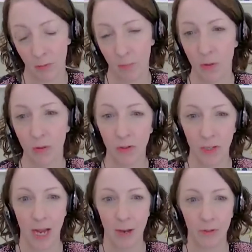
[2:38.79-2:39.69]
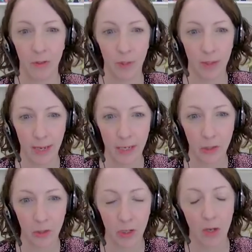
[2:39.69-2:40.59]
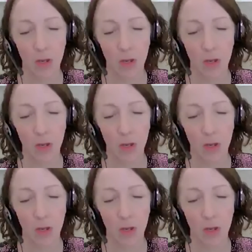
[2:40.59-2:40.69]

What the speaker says: the bones that happens with age.